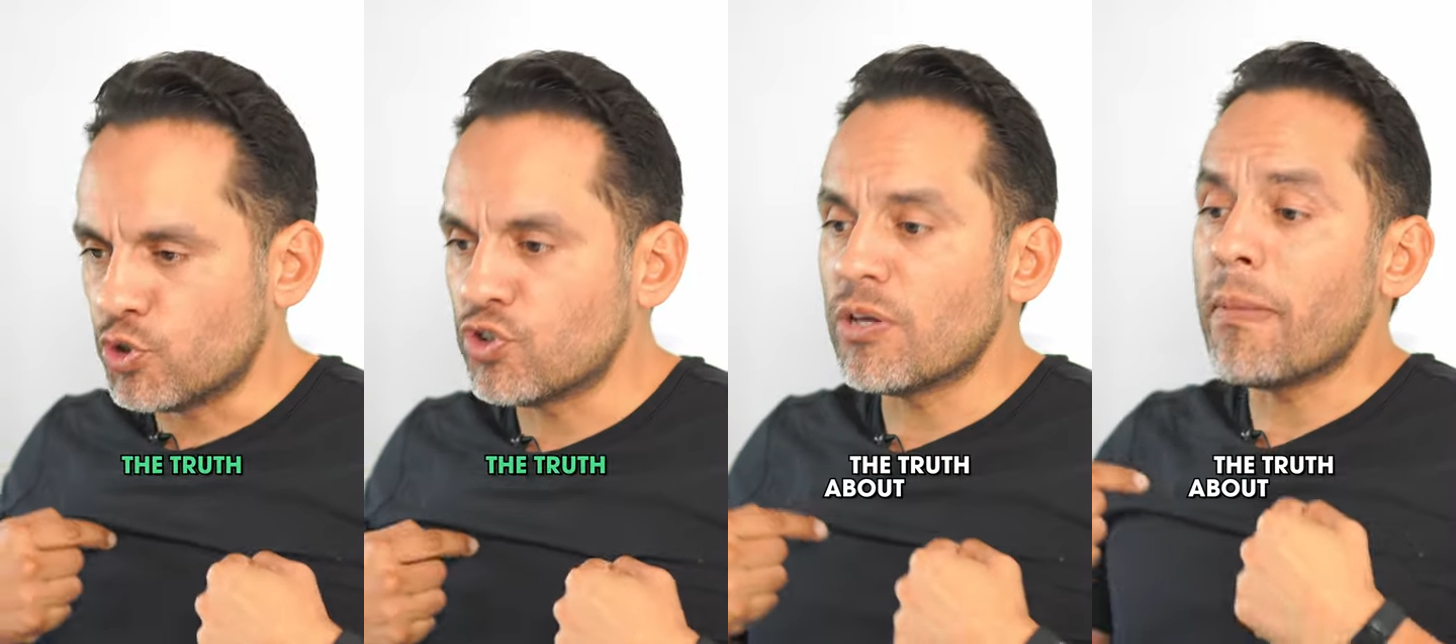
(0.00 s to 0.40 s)

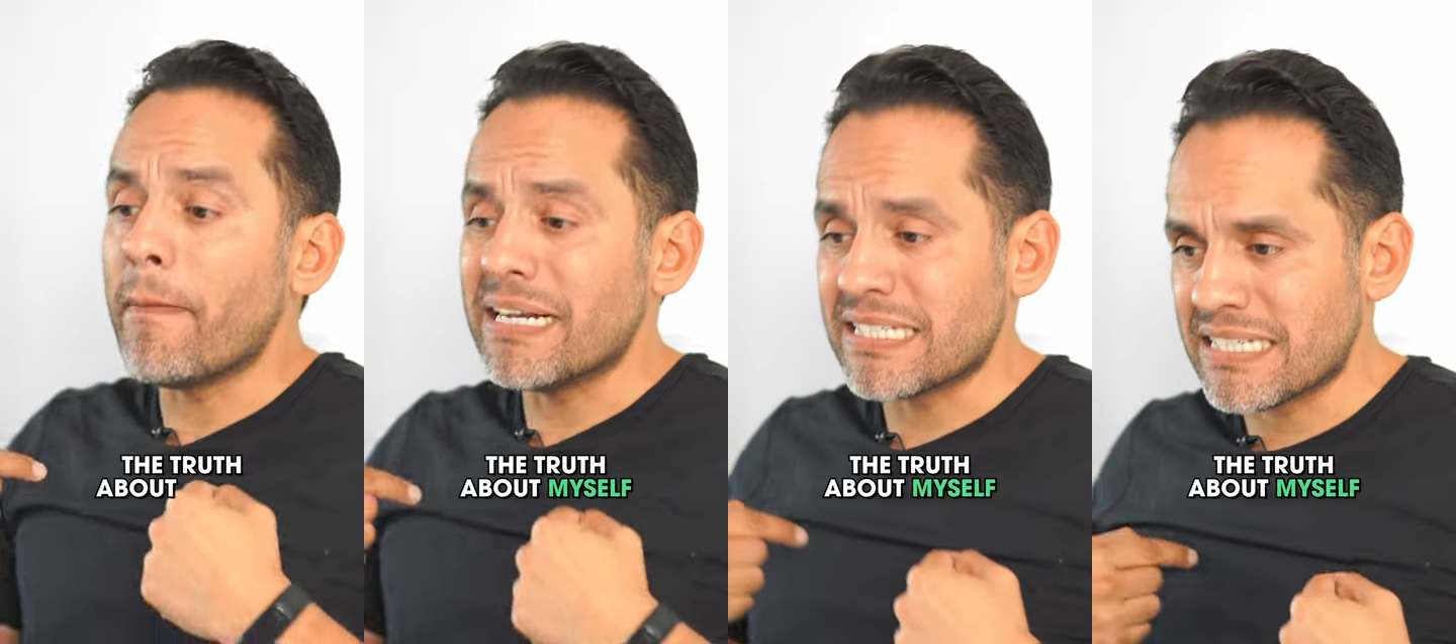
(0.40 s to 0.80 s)
about
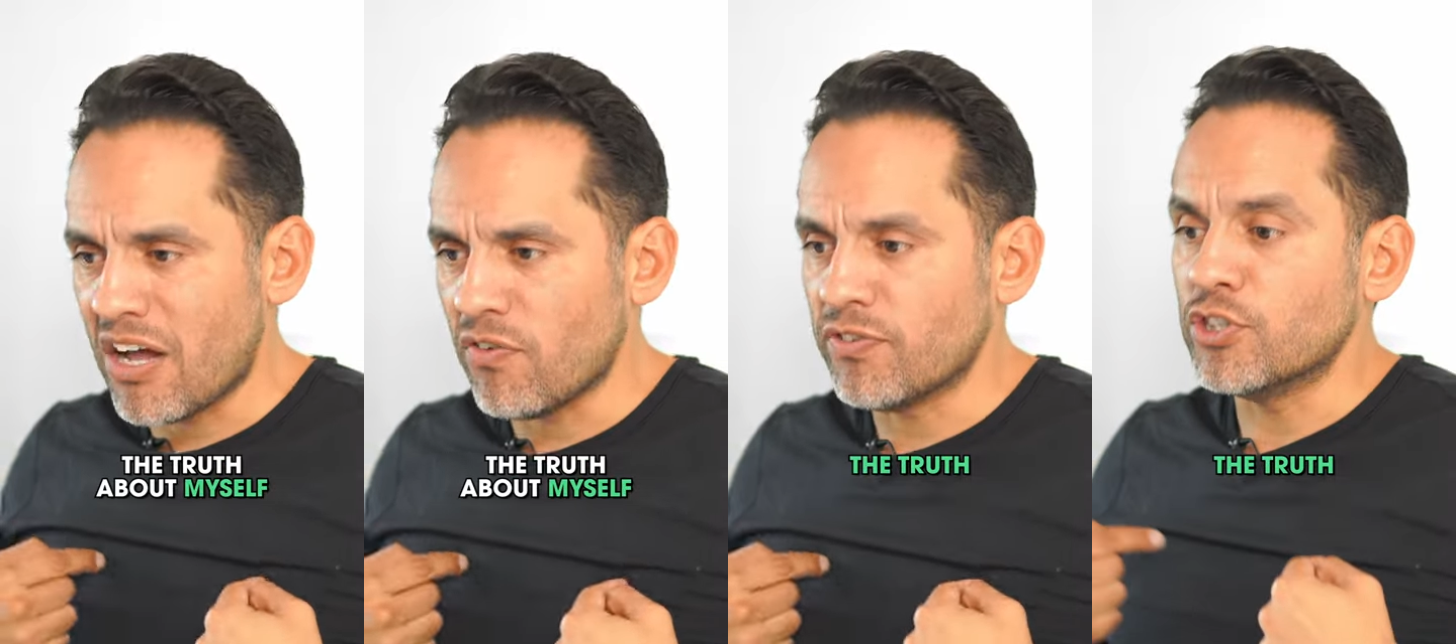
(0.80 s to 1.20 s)

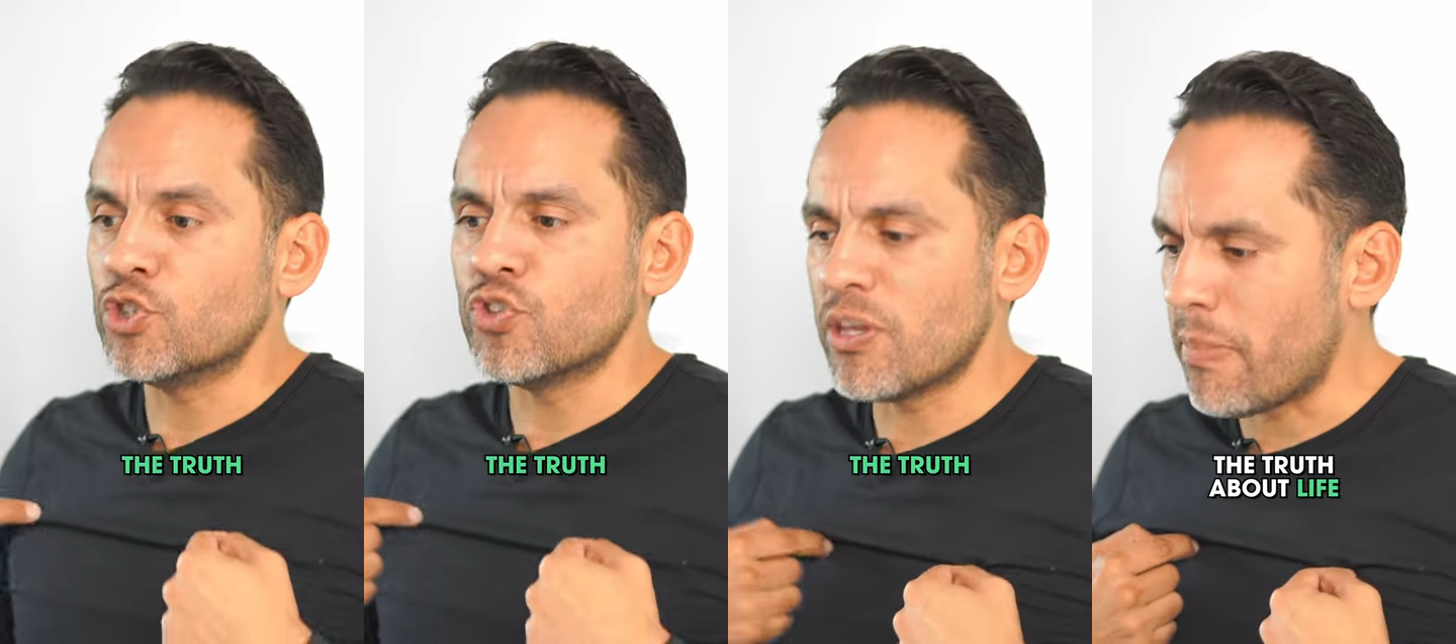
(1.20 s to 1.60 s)
myself, the
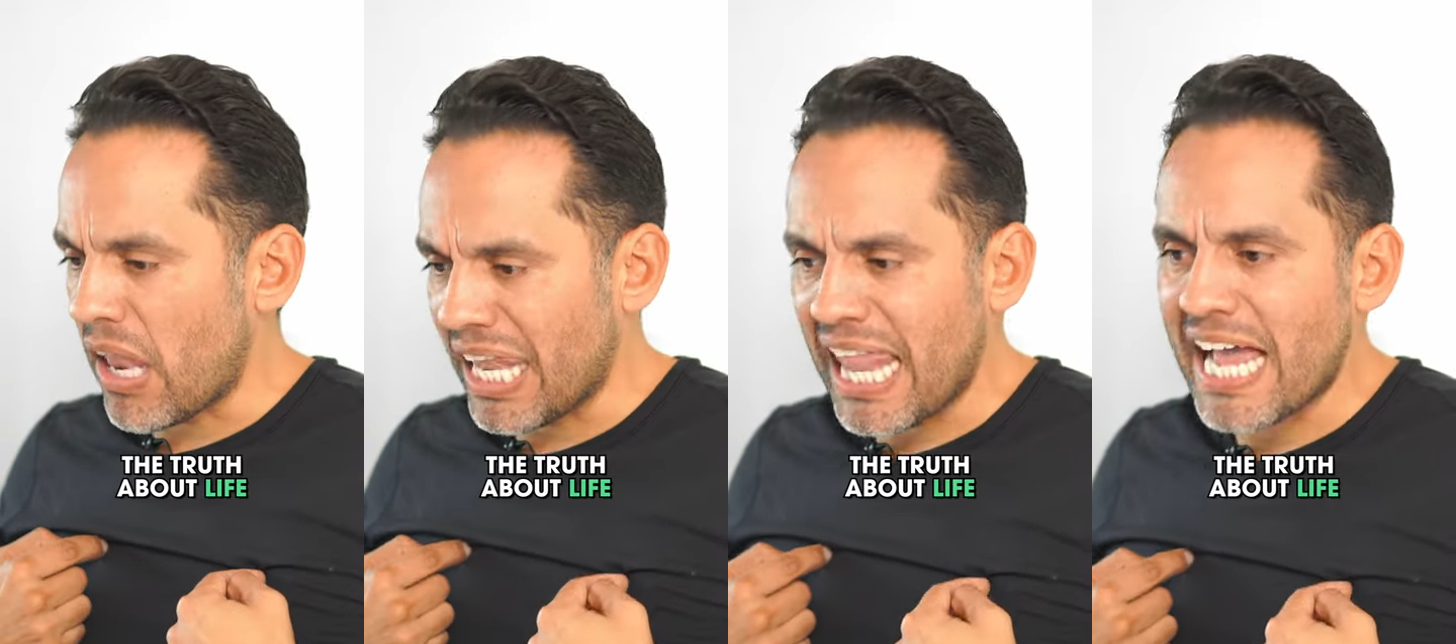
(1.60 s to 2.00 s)
truth about
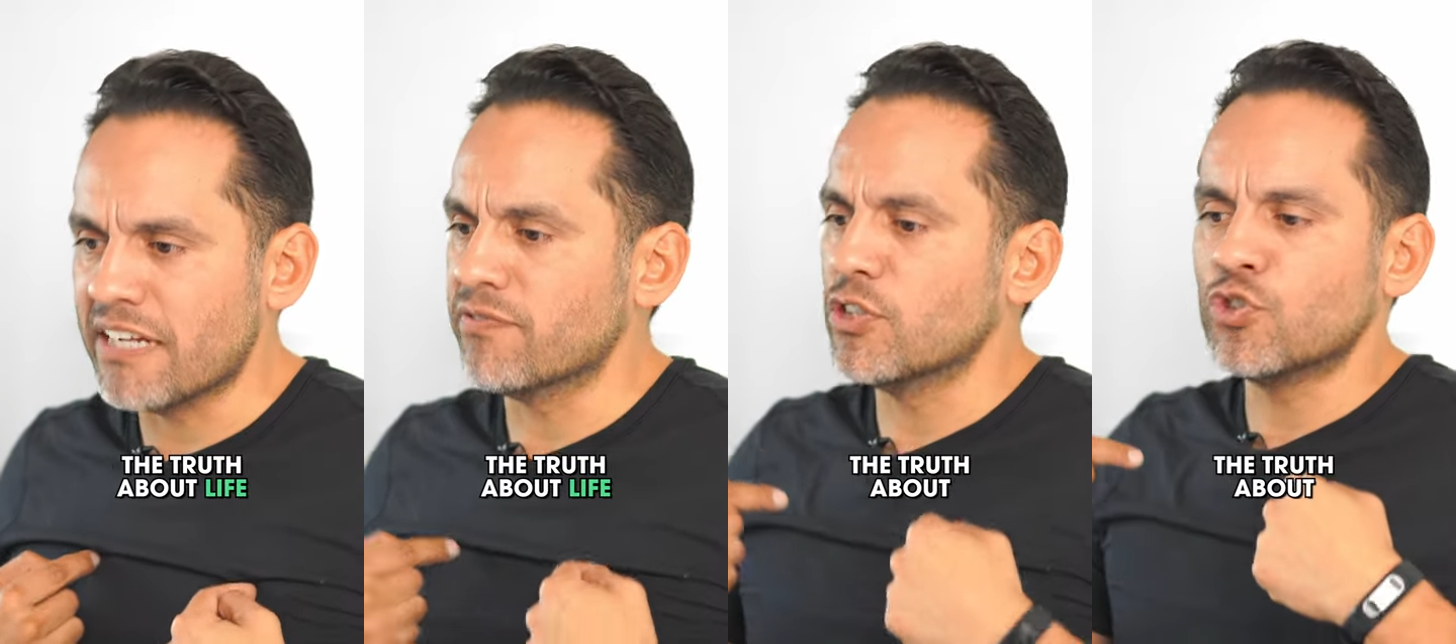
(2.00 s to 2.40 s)
life,
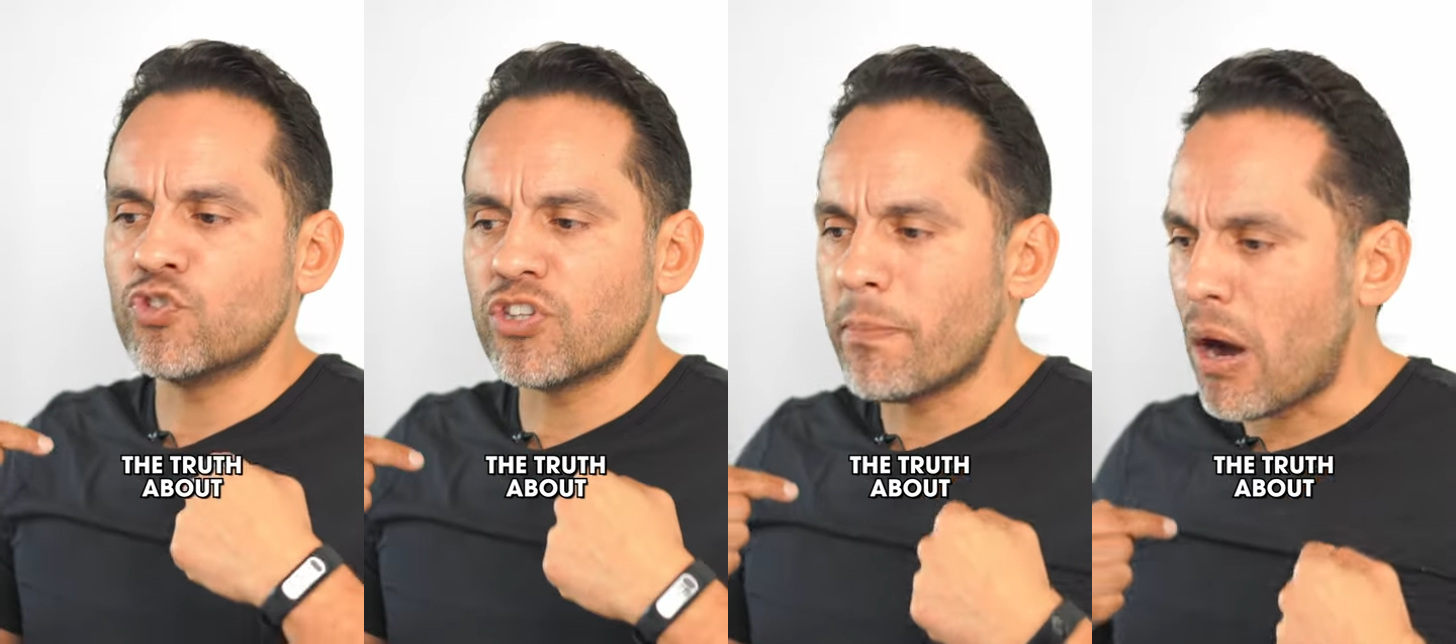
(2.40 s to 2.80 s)
the truth
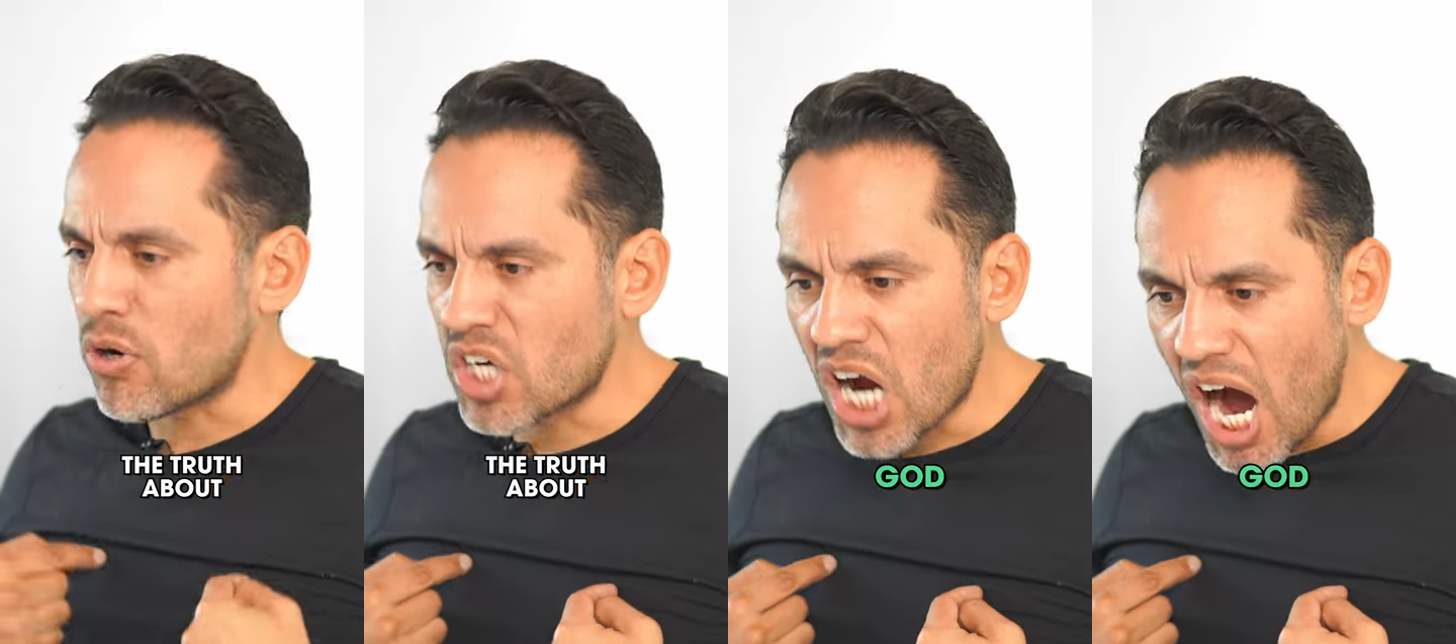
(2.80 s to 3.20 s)
about
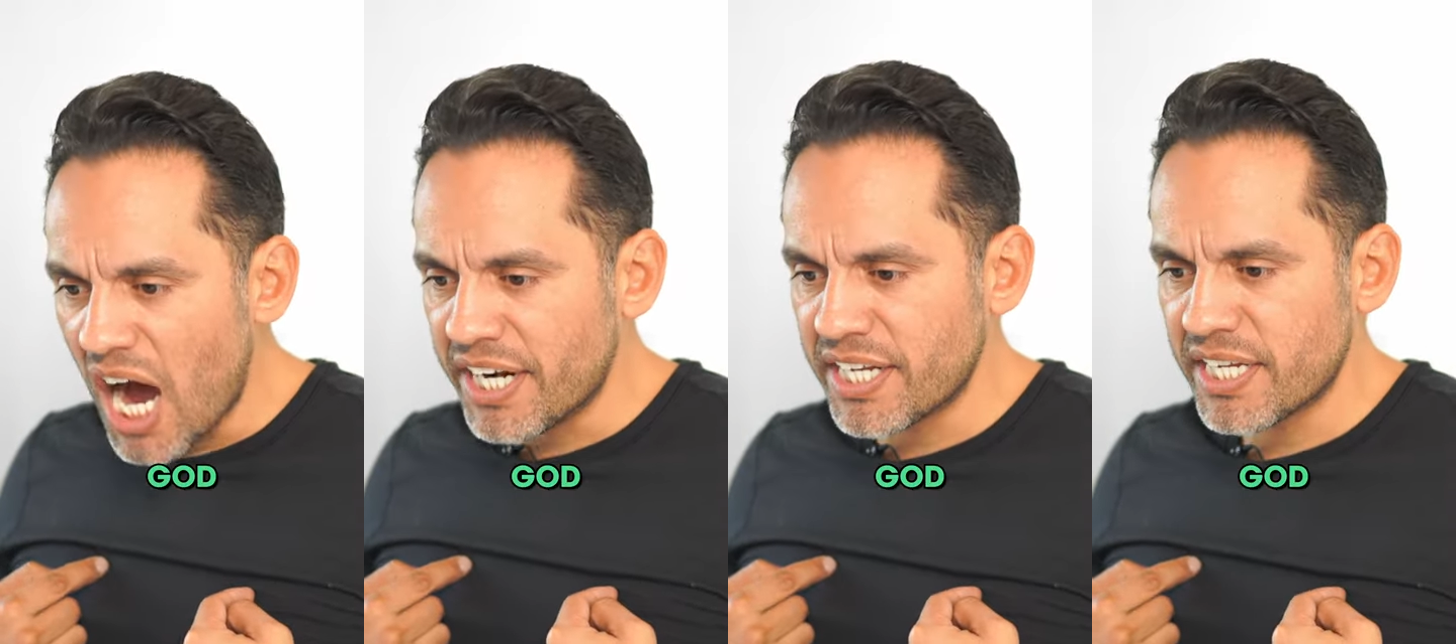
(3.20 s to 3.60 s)
God.